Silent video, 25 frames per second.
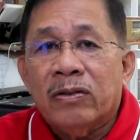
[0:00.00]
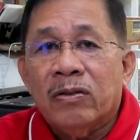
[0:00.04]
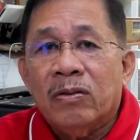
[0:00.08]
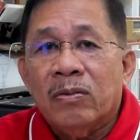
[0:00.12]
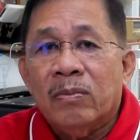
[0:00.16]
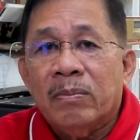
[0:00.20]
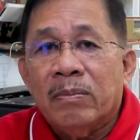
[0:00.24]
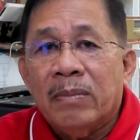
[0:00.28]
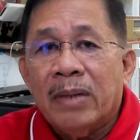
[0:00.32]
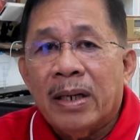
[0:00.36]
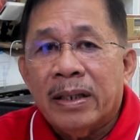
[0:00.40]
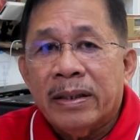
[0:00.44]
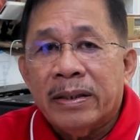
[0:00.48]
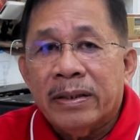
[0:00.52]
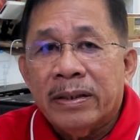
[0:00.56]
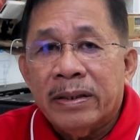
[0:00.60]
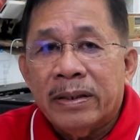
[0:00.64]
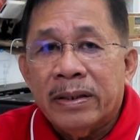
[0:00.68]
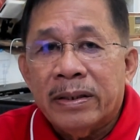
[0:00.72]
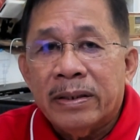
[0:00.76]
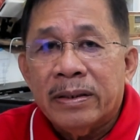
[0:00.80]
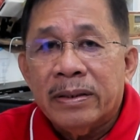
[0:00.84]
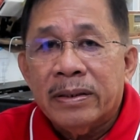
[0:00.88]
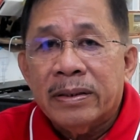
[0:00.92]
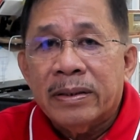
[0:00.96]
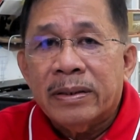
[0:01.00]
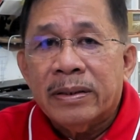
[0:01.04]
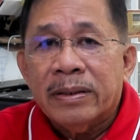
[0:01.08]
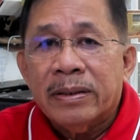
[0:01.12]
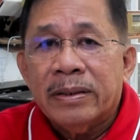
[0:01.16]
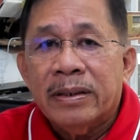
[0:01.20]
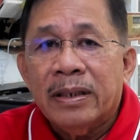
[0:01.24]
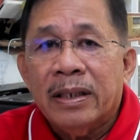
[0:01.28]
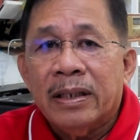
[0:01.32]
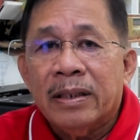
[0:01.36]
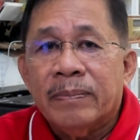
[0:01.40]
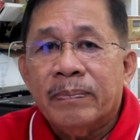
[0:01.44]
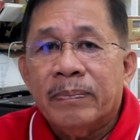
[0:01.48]
to matters
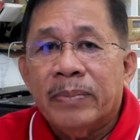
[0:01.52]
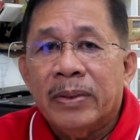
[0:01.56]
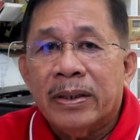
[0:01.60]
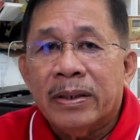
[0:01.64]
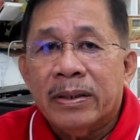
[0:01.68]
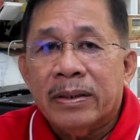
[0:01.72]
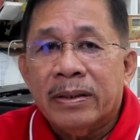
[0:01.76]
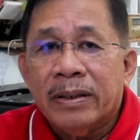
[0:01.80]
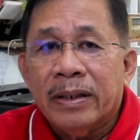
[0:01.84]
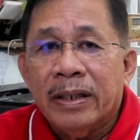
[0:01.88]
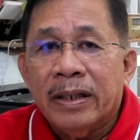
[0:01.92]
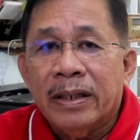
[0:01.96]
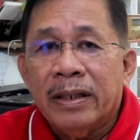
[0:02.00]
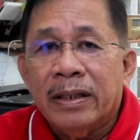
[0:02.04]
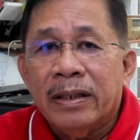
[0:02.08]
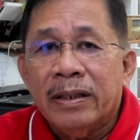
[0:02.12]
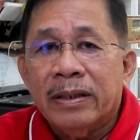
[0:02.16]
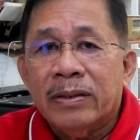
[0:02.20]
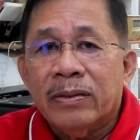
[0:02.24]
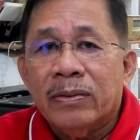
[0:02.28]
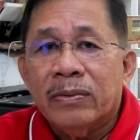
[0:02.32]
that pertain